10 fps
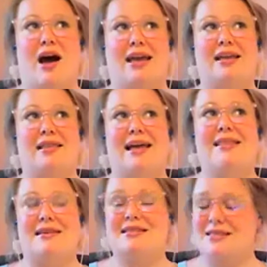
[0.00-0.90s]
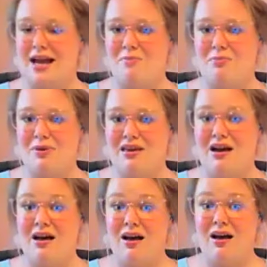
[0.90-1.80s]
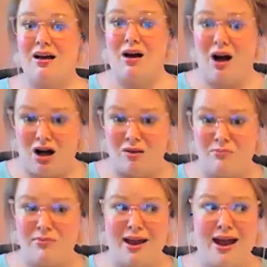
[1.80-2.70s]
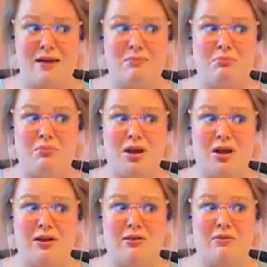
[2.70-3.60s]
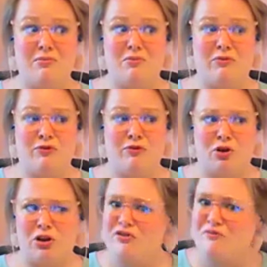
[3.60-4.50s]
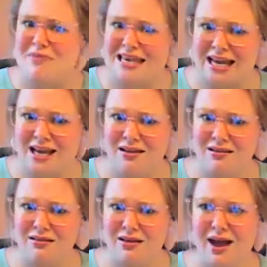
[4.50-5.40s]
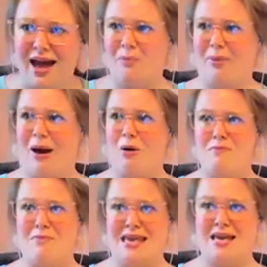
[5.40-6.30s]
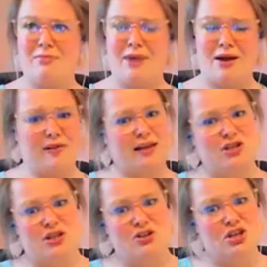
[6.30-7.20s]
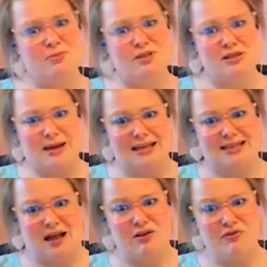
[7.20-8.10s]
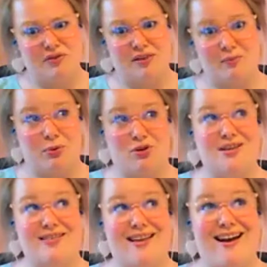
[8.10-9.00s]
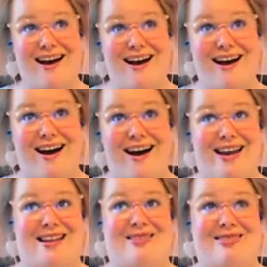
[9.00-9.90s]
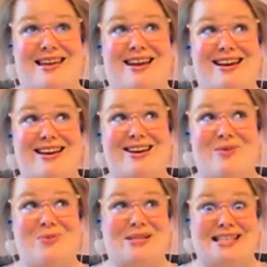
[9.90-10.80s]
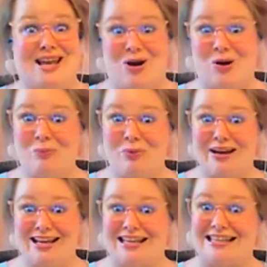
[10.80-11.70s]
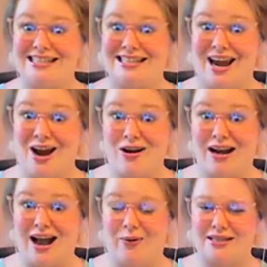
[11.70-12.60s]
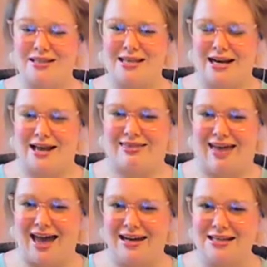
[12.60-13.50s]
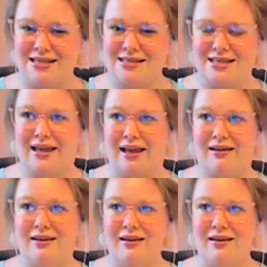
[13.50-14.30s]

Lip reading: I can let this time be calm and full of meaning and about me and my relationship to myself and the person that I didn't think was there but is there, and how exciting that is. And that's